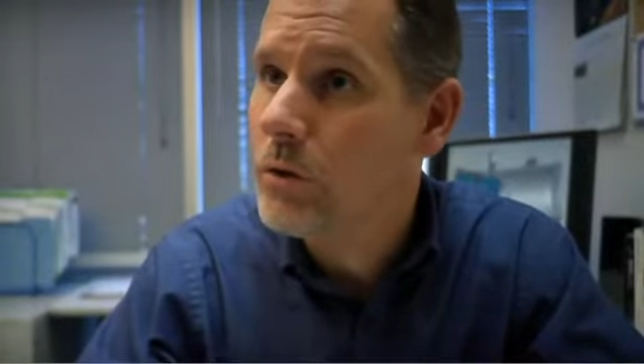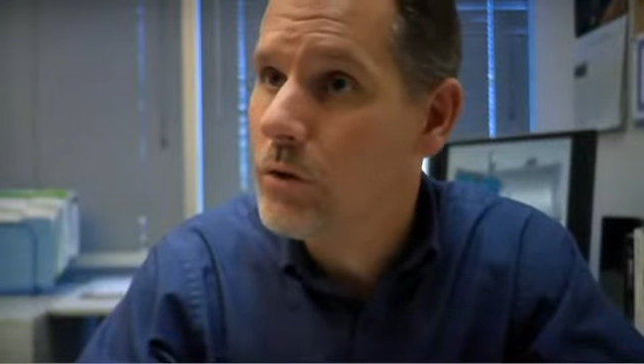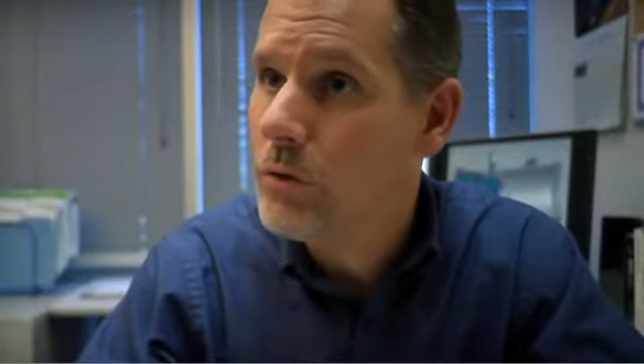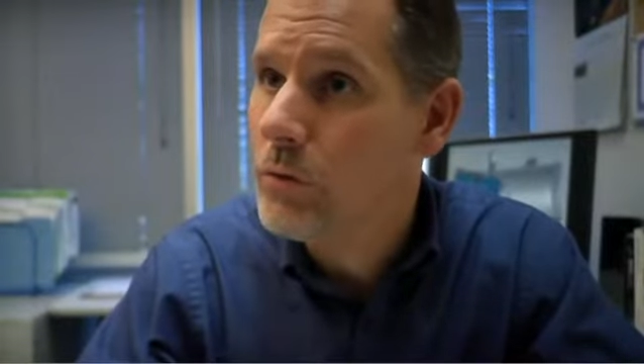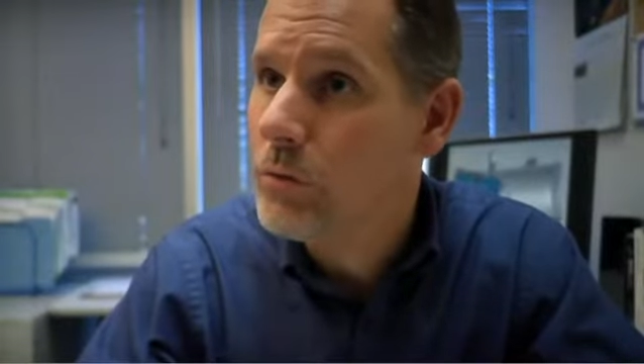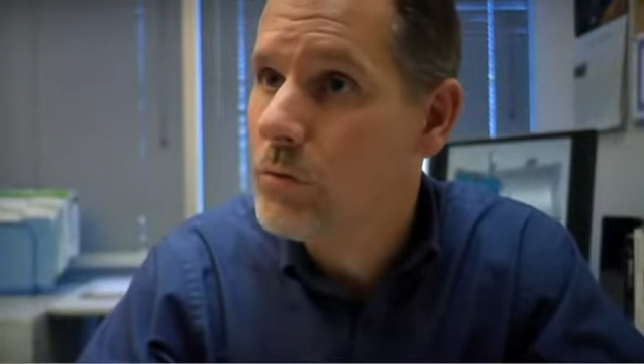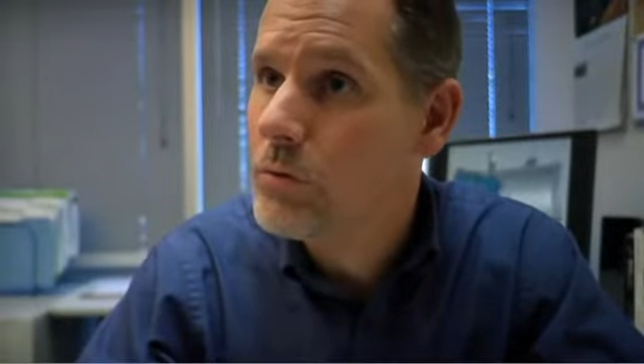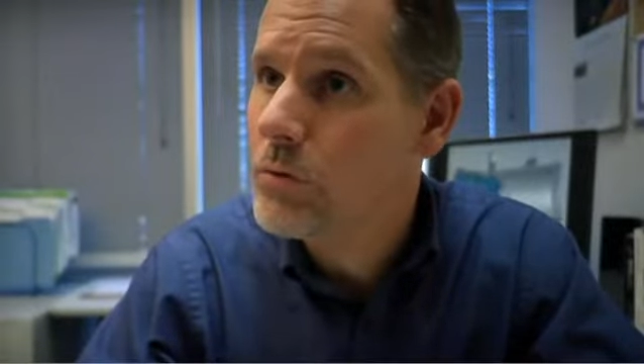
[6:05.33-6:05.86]

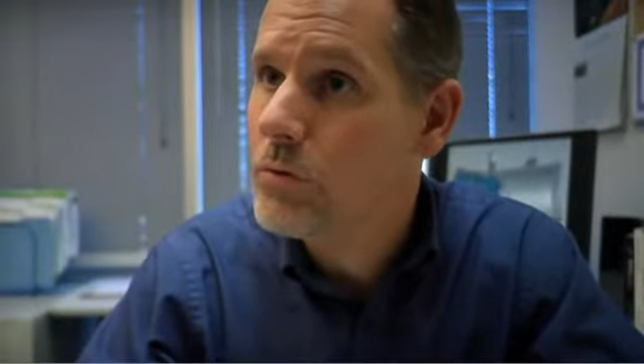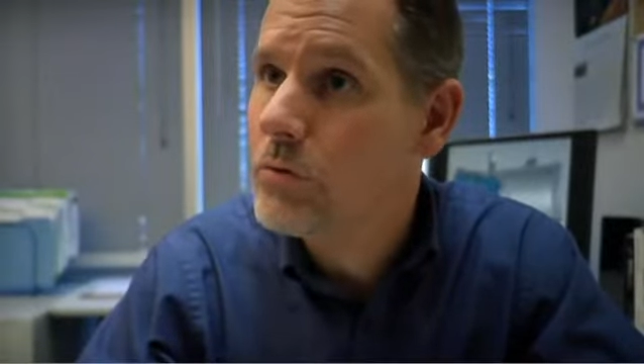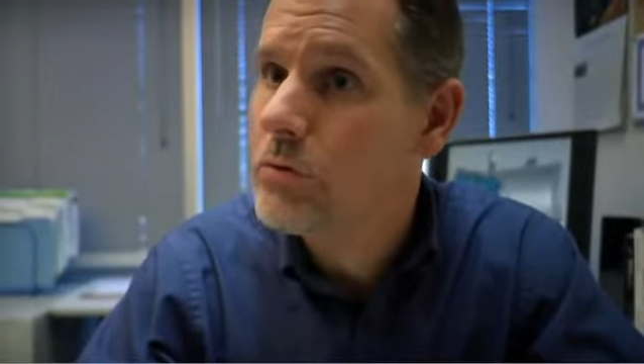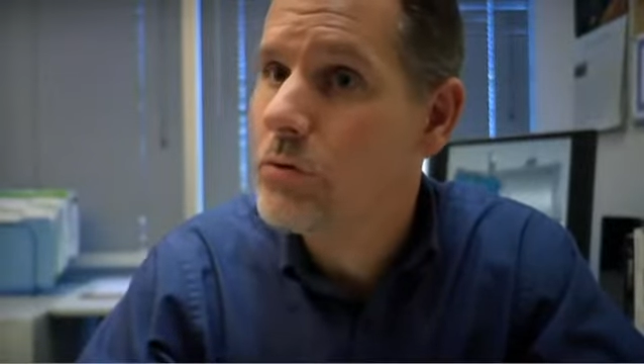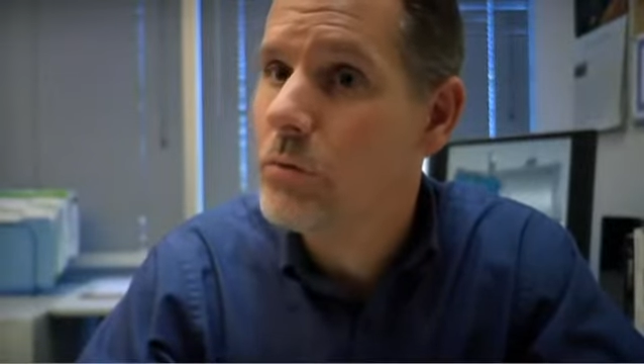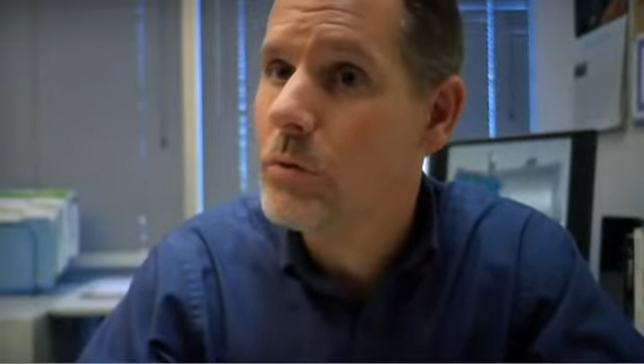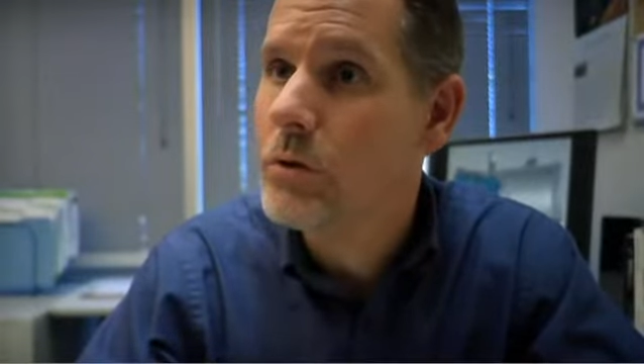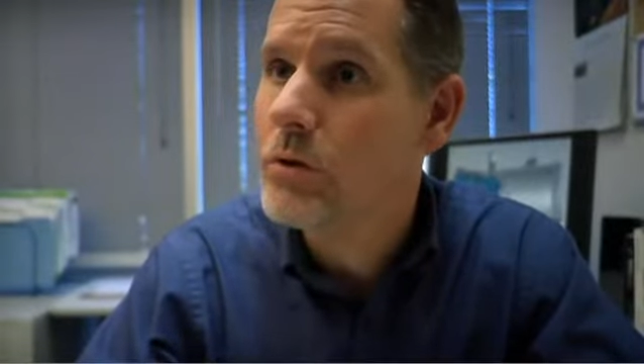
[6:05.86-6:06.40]
use
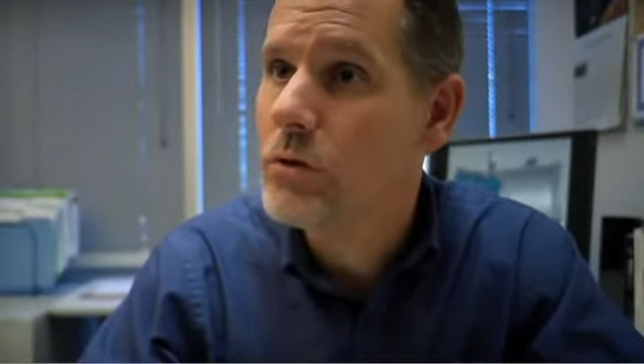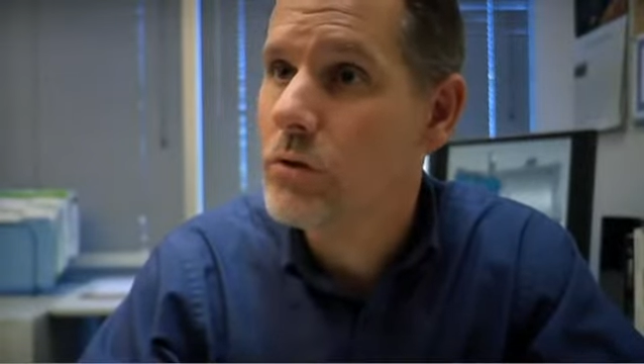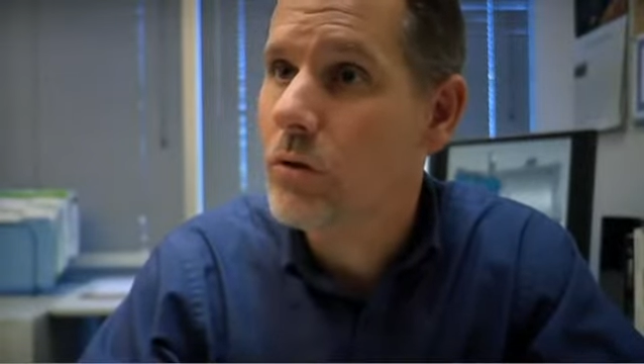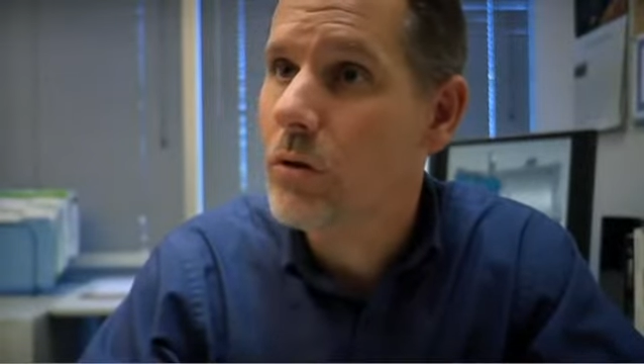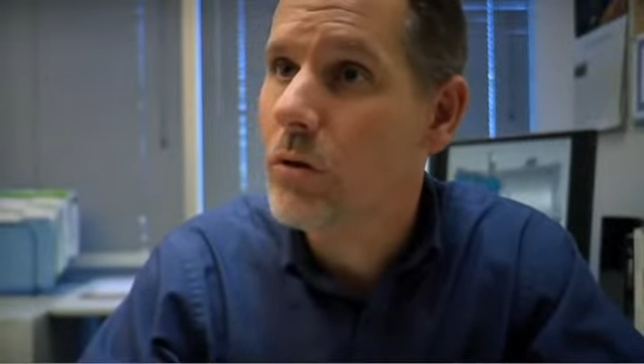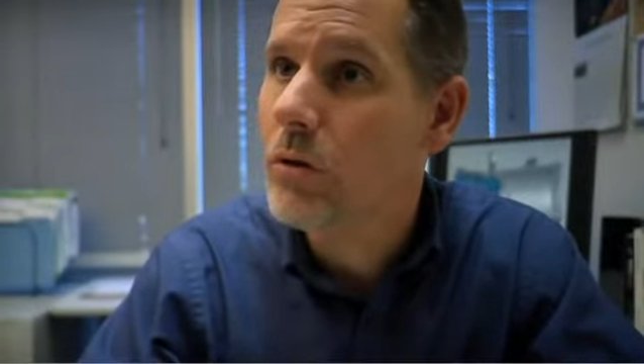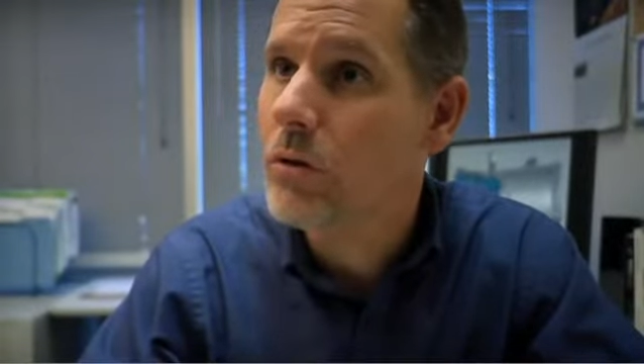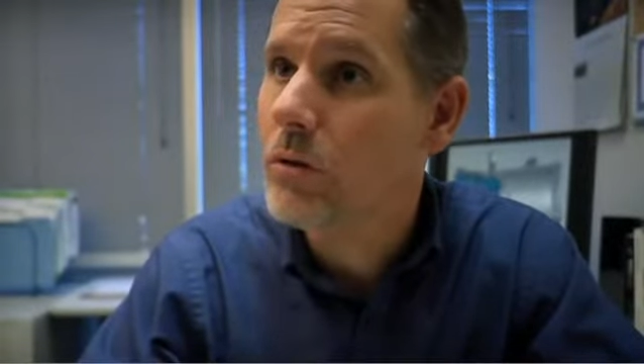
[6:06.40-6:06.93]
to
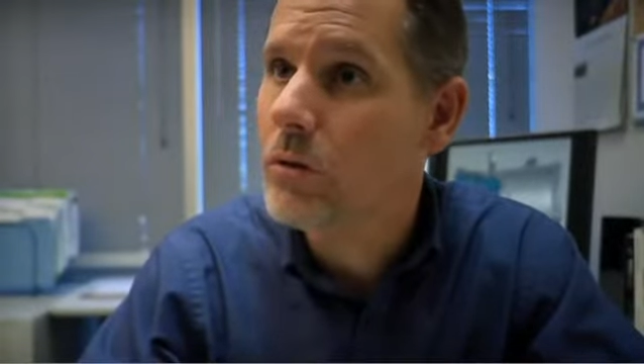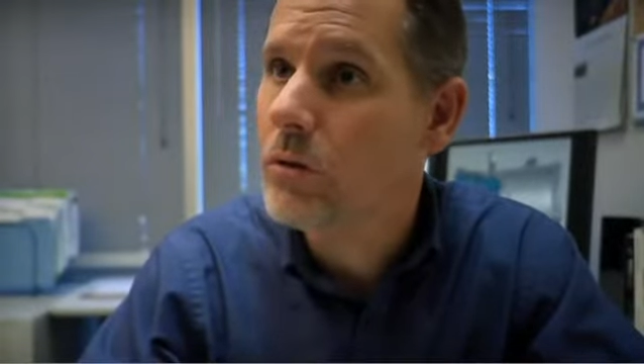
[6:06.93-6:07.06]
install